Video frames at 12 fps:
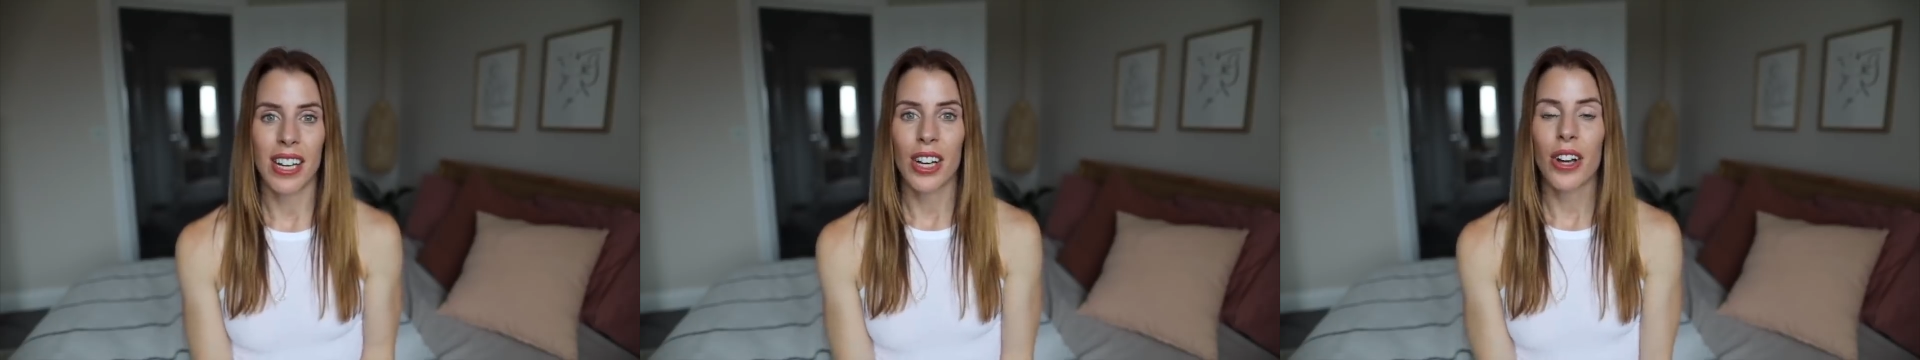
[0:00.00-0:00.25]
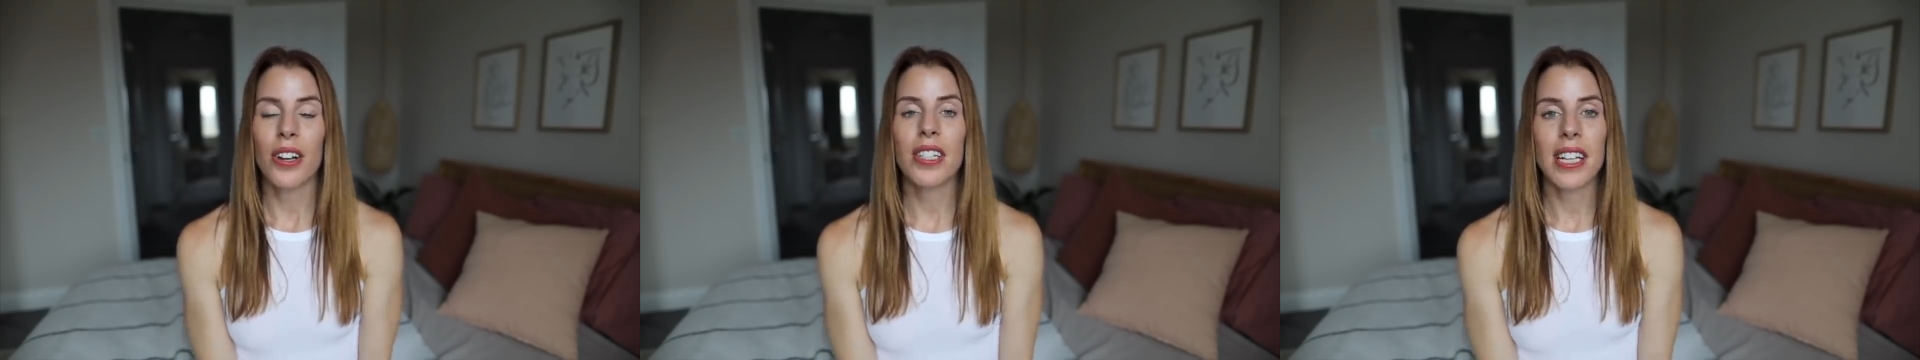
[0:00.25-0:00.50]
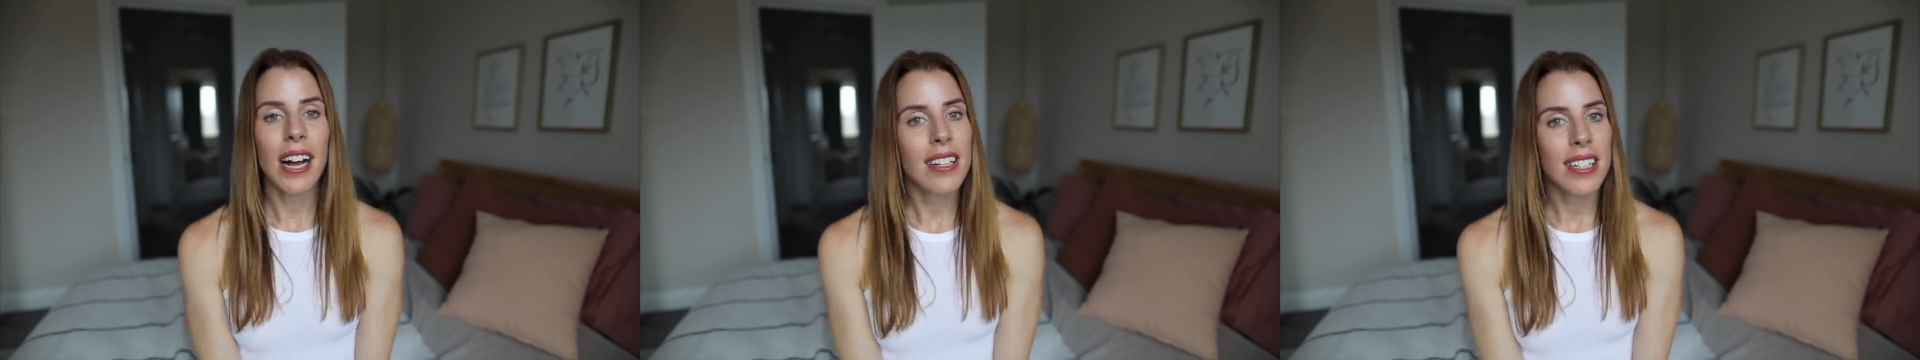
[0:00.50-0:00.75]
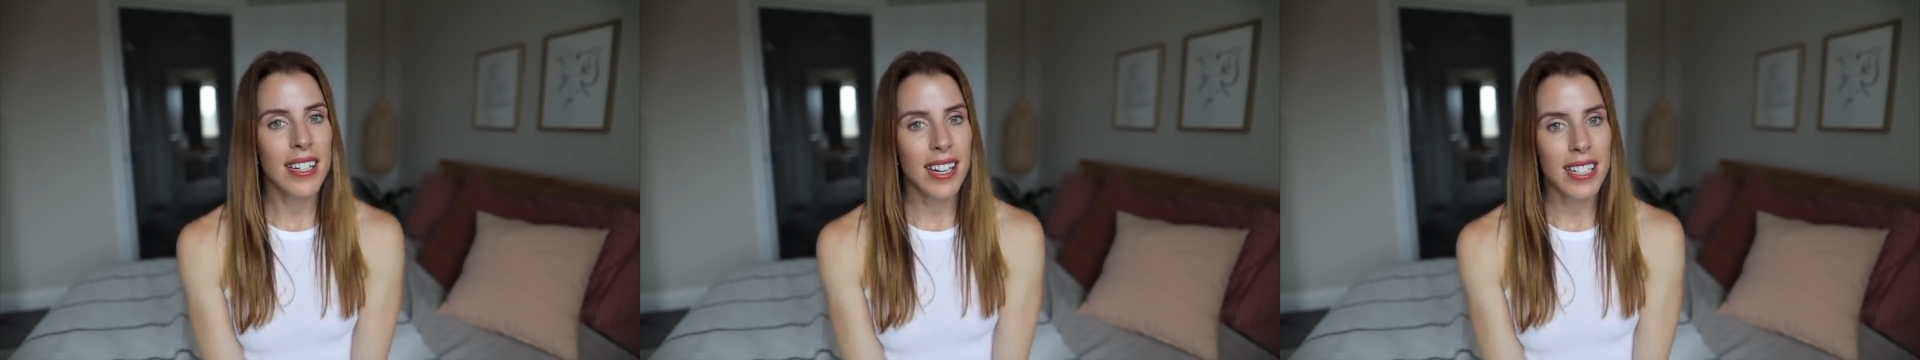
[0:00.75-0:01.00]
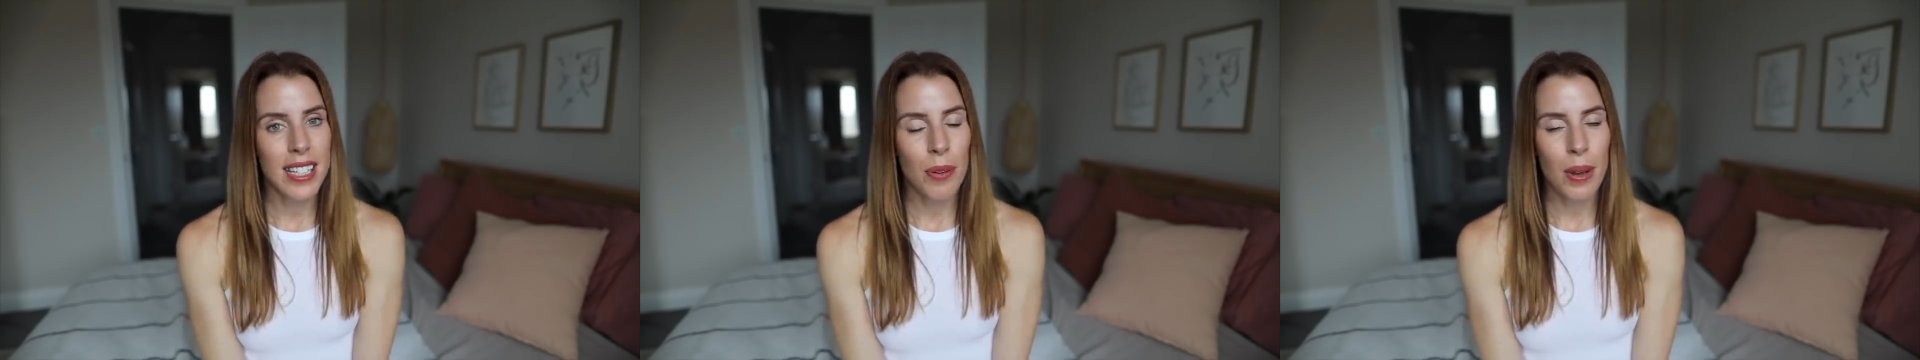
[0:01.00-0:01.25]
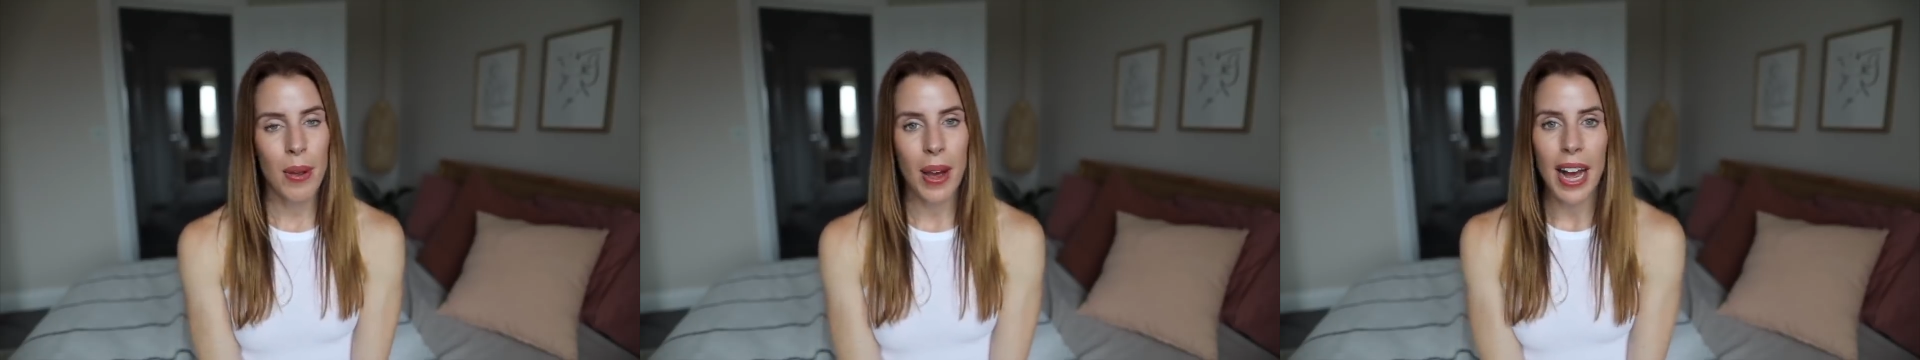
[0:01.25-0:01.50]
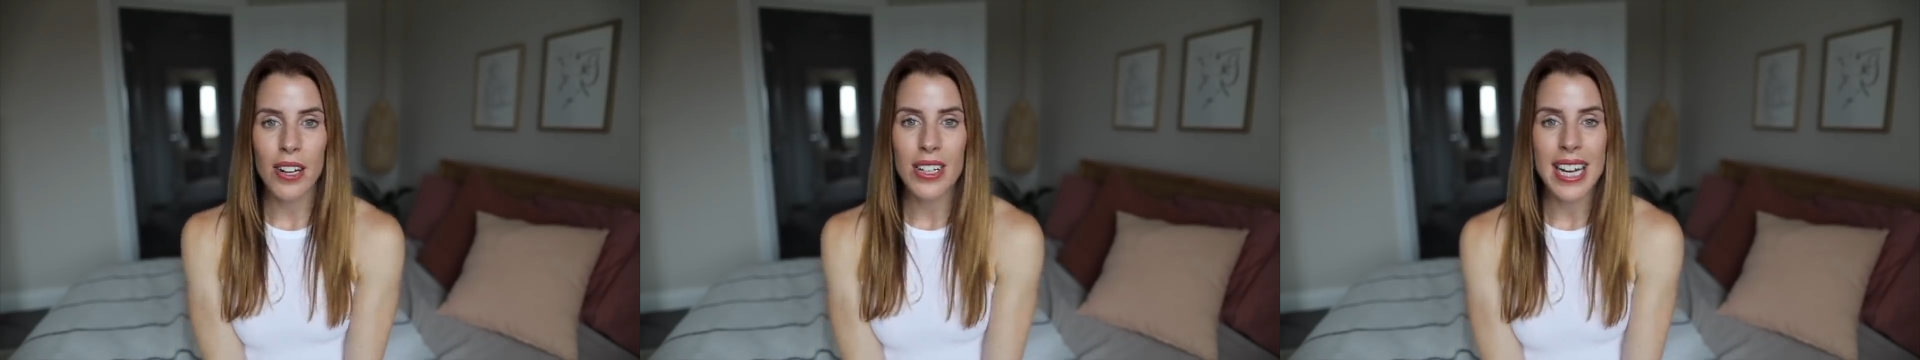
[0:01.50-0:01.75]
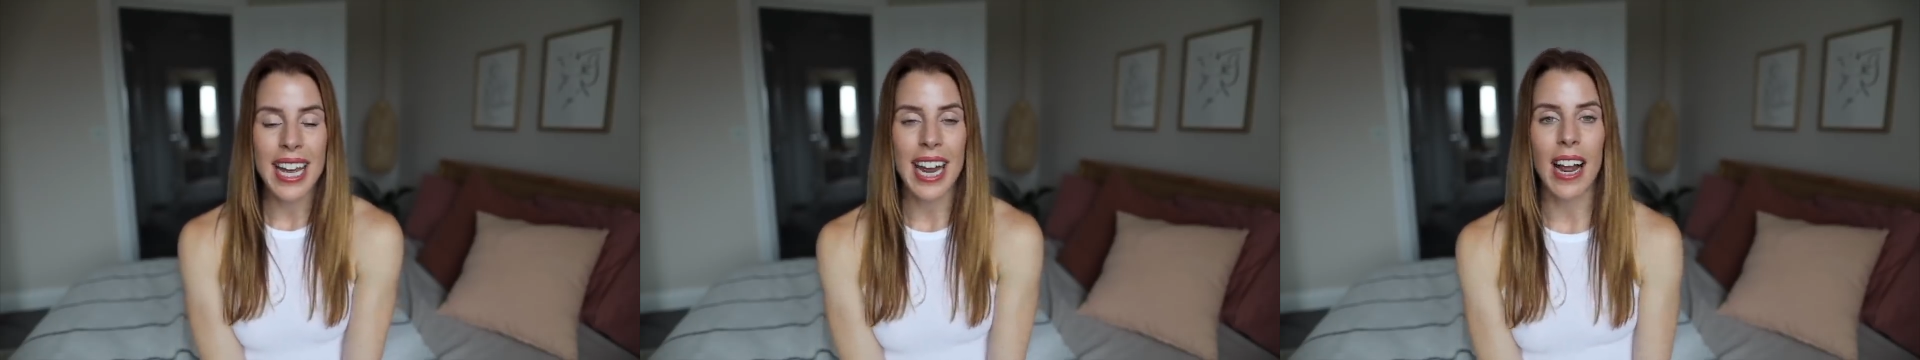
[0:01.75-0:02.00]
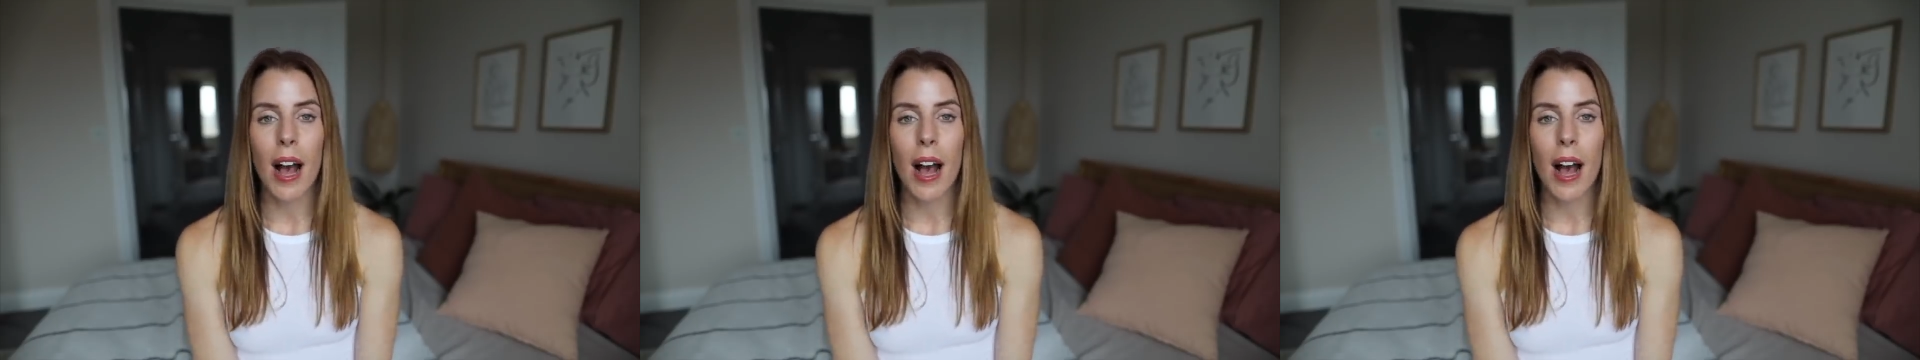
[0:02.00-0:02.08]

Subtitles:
Go salsa dancing, where you actually get